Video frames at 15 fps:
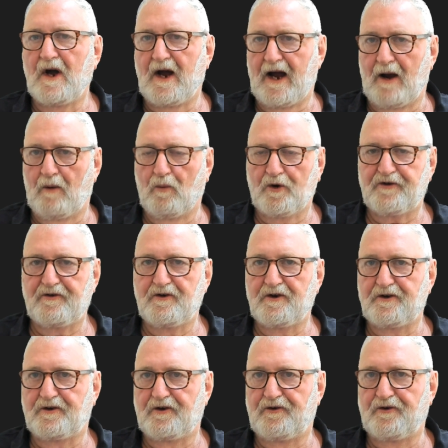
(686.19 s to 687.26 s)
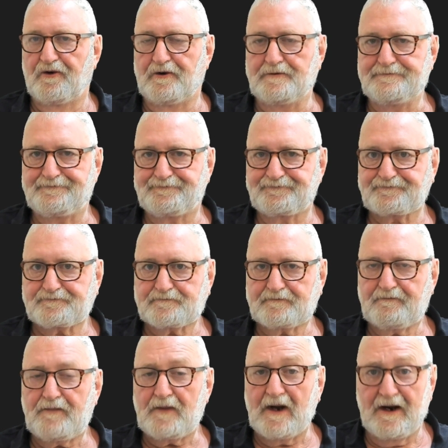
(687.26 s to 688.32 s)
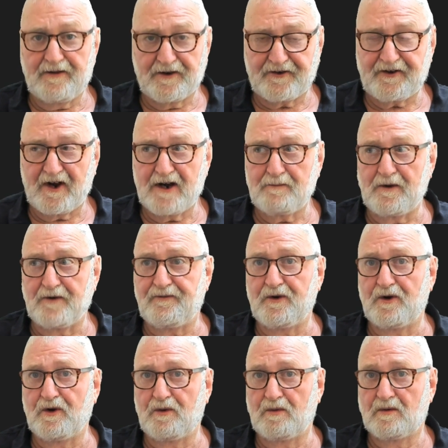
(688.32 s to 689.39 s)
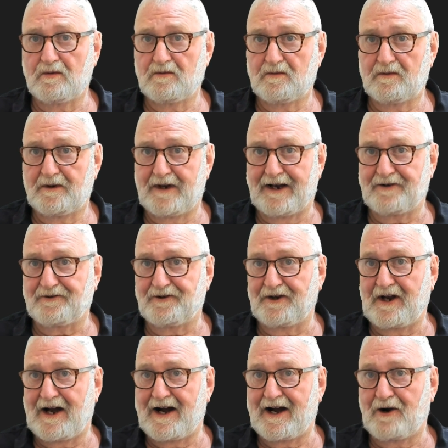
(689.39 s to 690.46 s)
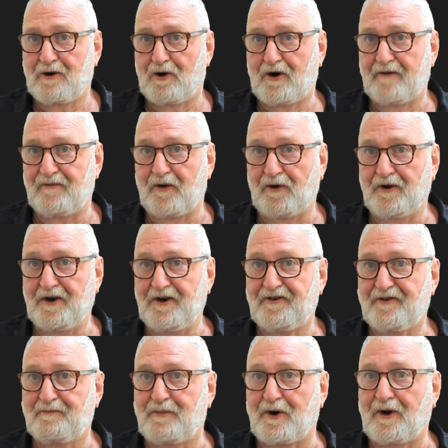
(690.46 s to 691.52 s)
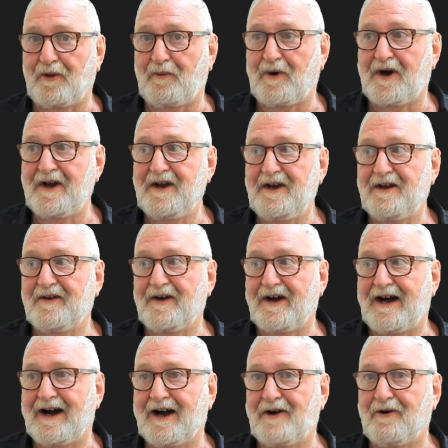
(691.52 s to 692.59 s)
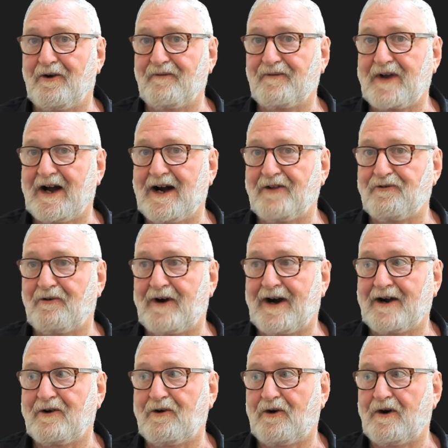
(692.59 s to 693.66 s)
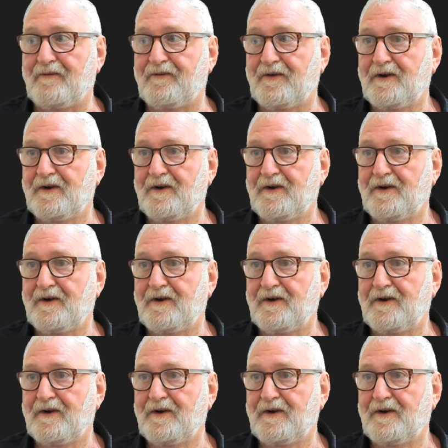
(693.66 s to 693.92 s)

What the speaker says: And what you need to do, and the same if you actually archive the list, by the way, archive cards or archive